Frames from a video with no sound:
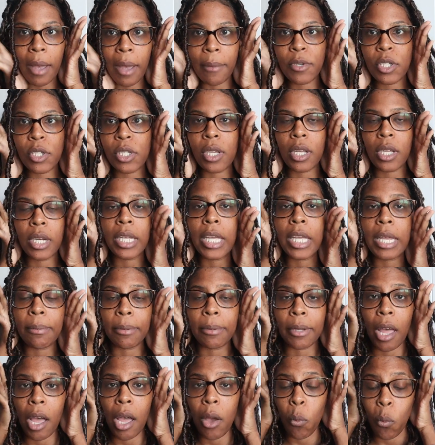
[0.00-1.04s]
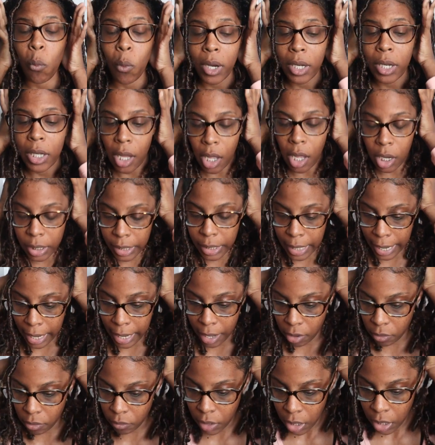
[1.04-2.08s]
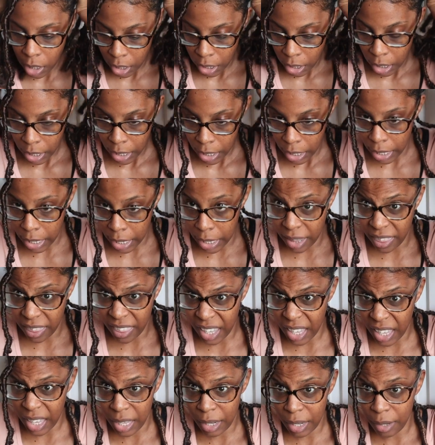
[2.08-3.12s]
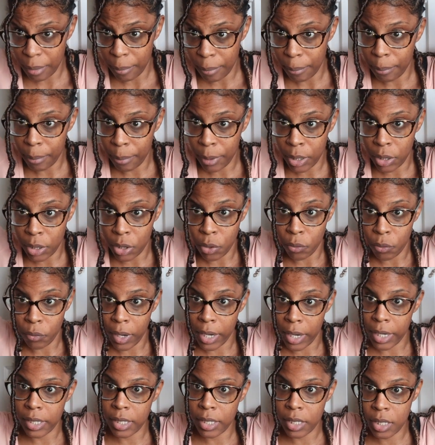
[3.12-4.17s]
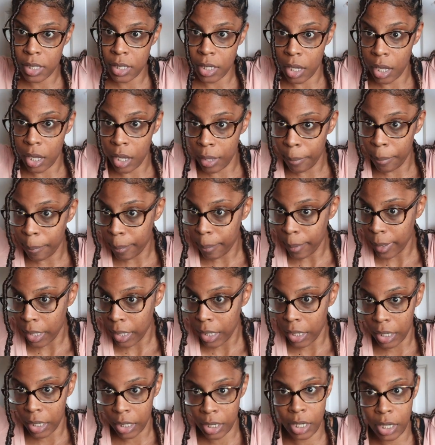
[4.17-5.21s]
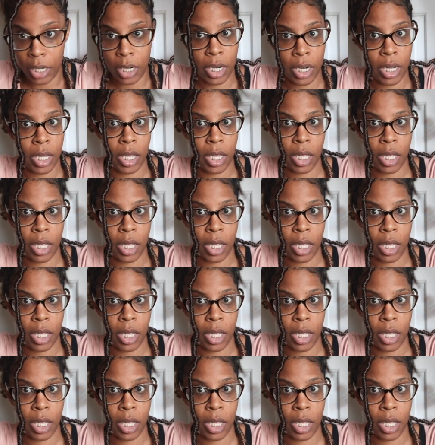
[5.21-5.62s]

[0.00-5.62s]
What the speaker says: I'm just gonna keep one lock down and then put the rest up in.